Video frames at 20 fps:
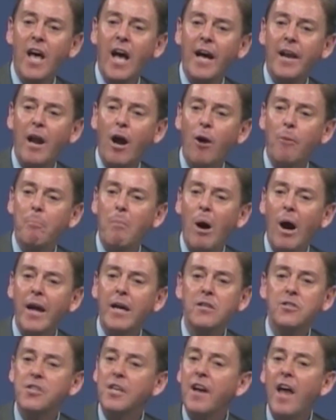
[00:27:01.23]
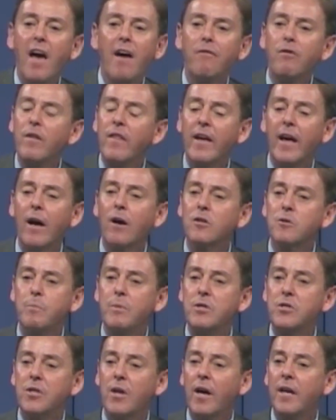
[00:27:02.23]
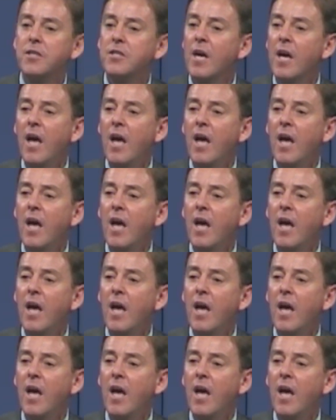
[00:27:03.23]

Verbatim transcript: and our minds and everything else besides.